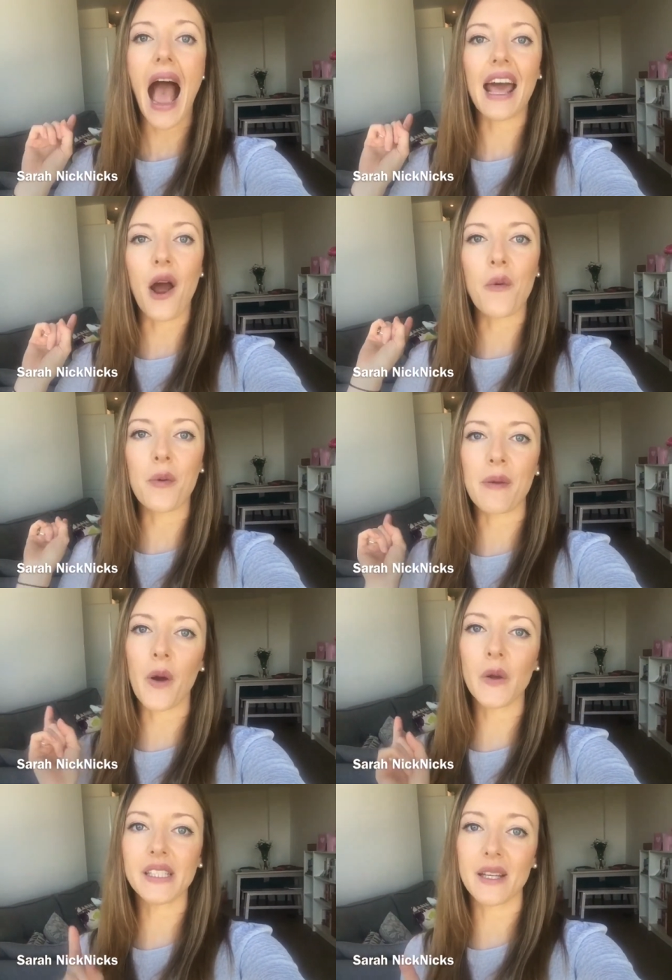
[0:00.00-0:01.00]
and I will be
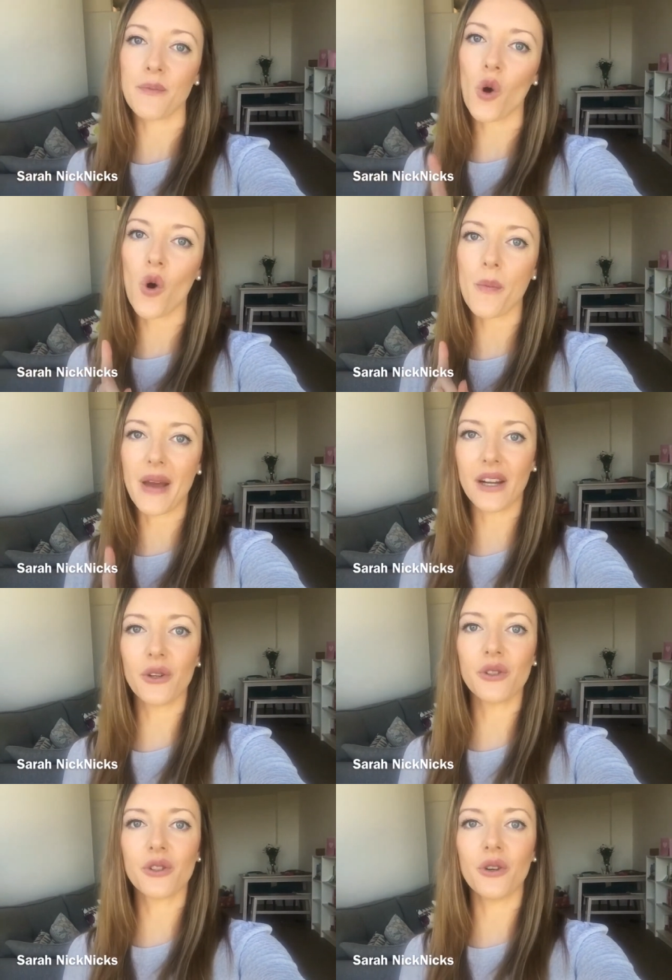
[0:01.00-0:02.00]
posting more
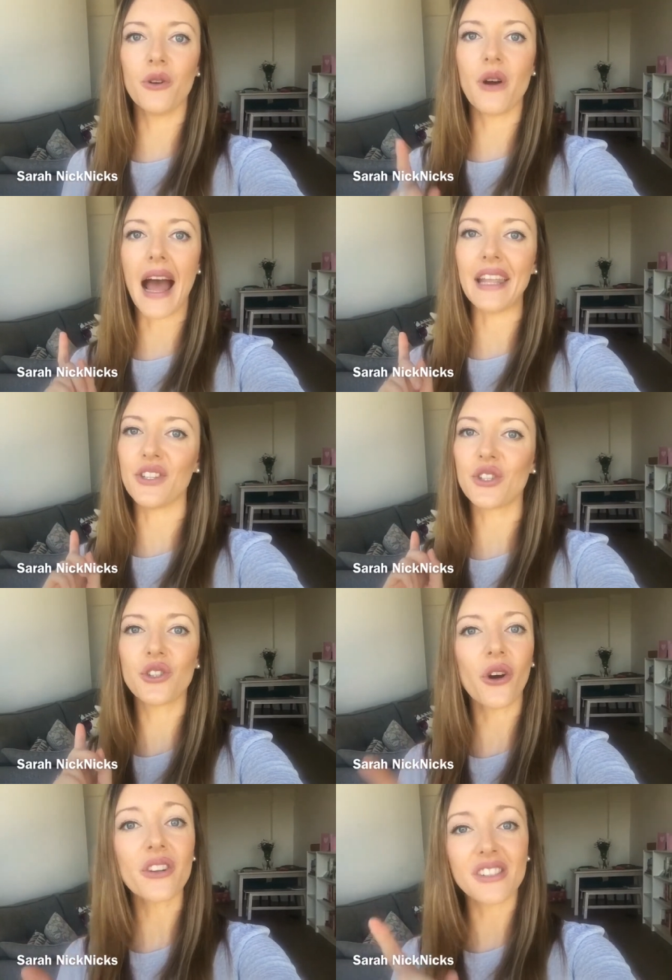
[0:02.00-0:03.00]
medical school and
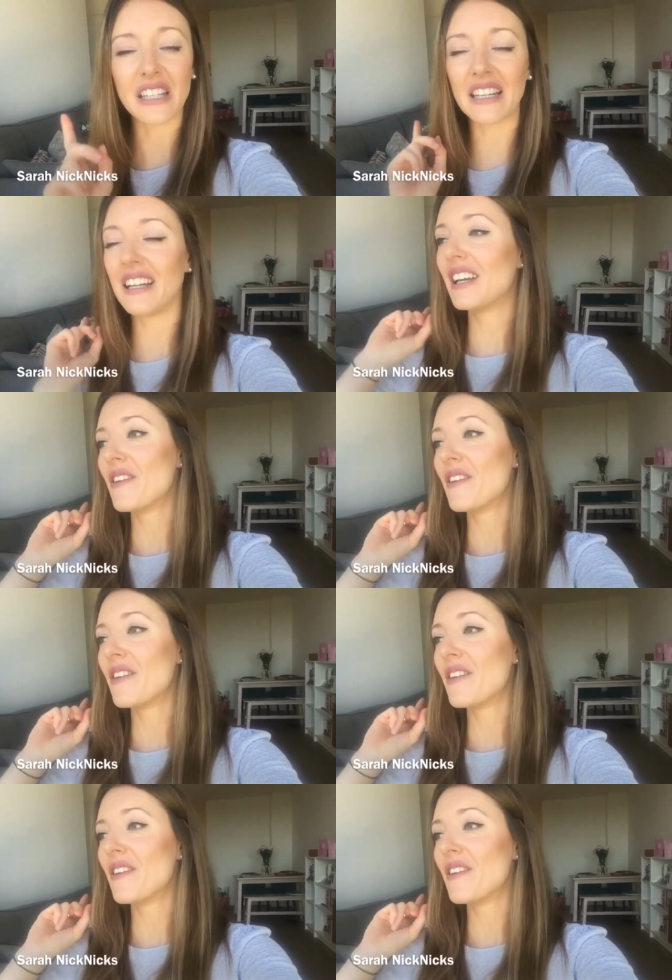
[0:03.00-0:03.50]
doctor